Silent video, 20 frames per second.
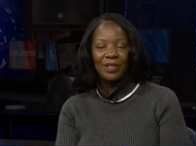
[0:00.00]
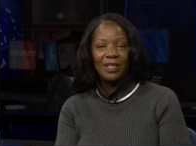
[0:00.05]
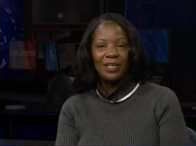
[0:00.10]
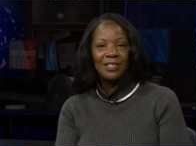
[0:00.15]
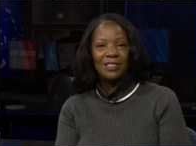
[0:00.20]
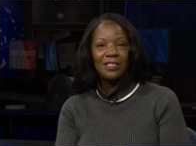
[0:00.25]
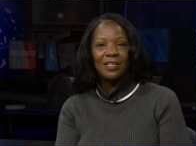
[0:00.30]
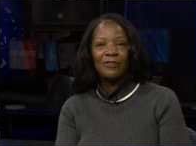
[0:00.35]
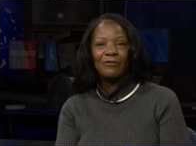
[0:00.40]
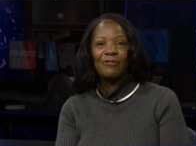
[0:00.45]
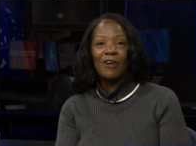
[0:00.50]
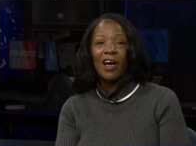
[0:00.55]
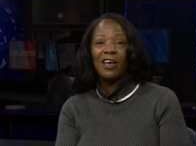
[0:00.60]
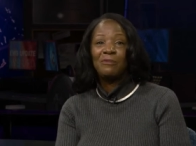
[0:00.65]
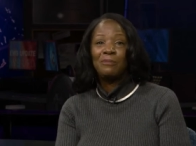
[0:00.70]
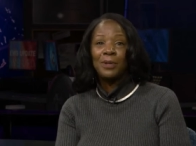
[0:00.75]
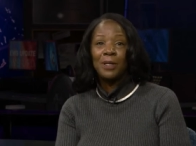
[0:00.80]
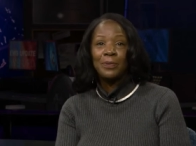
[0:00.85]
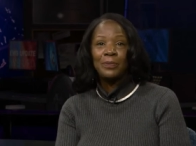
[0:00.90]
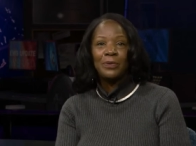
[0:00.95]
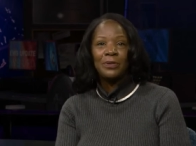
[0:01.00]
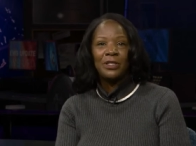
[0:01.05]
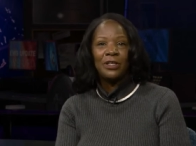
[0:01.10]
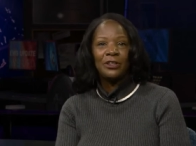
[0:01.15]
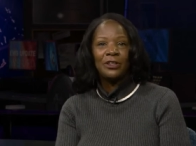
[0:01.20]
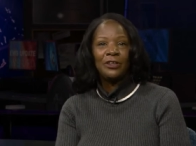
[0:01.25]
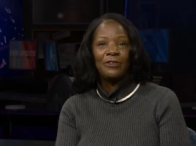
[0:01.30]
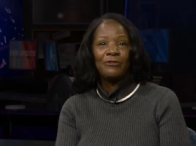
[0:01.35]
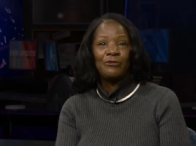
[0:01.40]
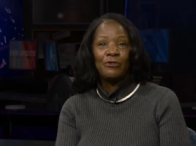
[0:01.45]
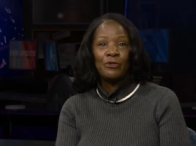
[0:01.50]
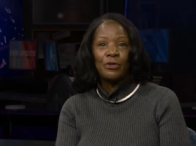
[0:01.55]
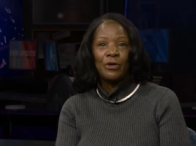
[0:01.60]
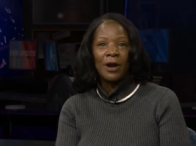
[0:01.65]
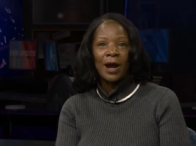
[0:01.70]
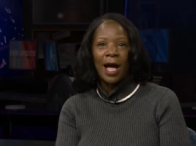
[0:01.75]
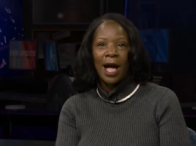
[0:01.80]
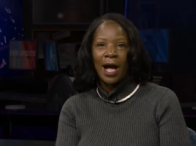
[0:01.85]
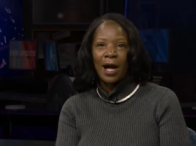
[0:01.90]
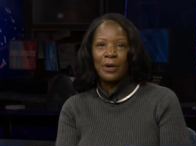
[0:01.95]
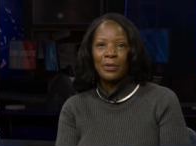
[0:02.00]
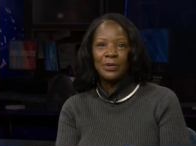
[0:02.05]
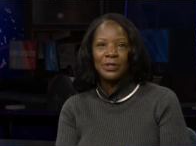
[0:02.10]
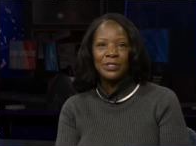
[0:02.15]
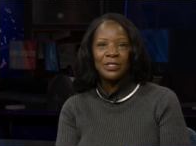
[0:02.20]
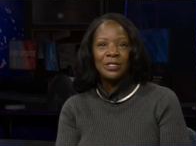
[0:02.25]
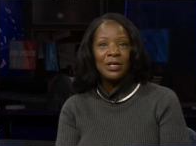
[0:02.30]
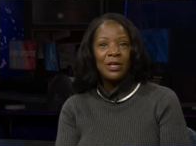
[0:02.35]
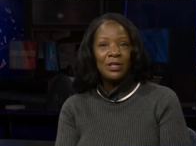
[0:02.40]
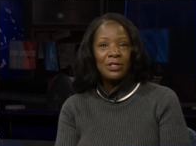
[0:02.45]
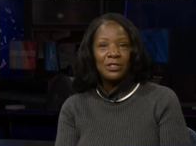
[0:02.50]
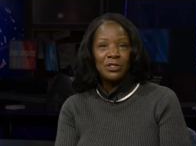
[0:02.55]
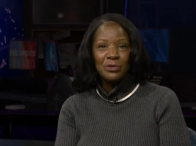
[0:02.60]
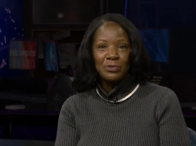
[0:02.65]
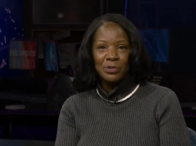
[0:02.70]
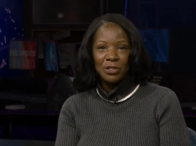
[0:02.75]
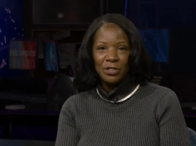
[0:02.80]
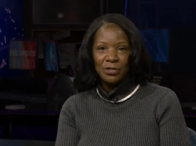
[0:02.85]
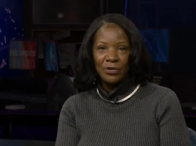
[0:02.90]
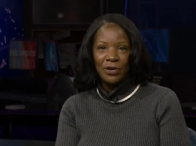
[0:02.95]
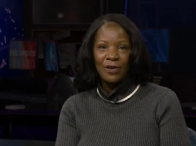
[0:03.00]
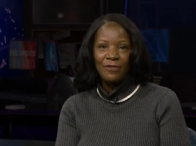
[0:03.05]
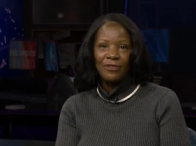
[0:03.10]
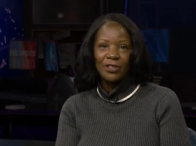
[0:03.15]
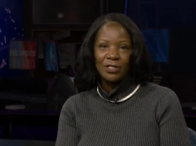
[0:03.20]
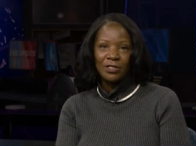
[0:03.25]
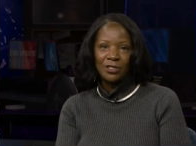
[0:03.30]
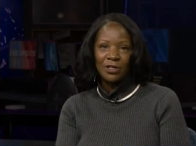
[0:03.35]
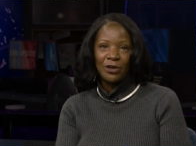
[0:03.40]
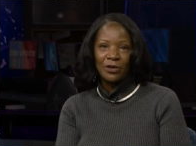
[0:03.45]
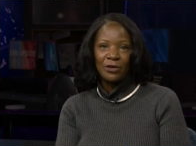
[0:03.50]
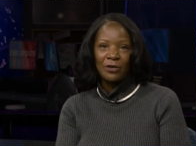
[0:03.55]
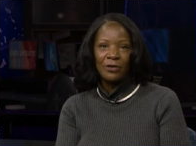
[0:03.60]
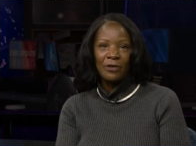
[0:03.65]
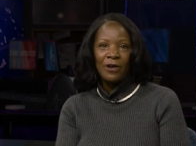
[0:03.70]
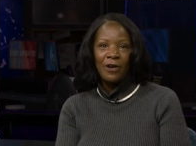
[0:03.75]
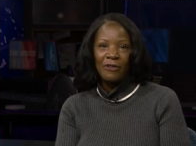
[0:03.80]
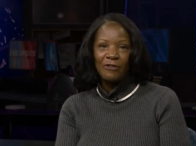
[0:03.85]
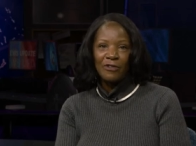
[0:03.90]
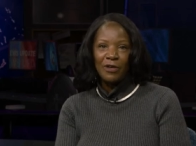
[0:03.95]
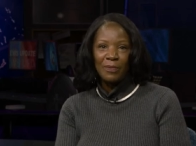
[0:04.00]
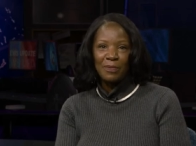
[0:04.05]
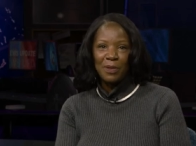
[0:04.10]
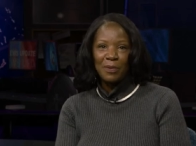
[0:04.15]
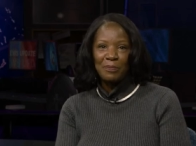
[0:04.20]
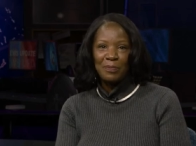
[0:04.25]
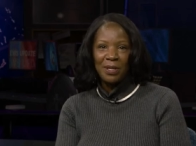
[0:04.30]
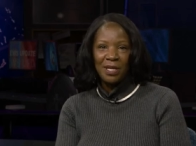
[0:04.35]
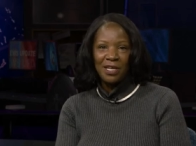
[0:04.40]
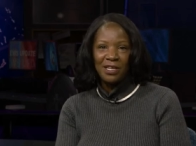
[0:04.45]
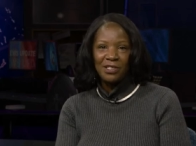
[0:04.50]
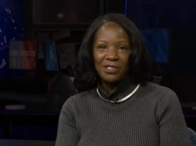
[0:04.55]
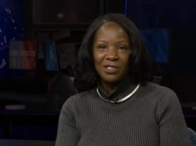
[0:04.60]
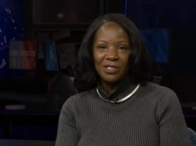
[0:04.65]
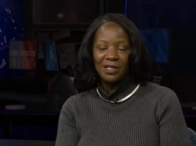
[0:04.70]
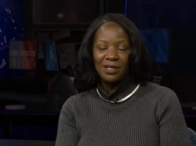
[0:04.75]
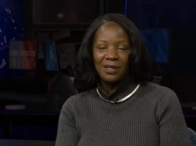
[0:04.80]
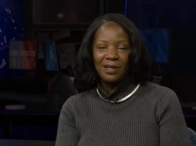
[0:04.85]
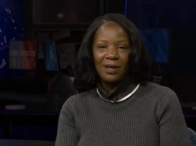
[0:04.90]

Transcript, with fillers: It took five people nearly four hours to retrieve the turtle from the beach.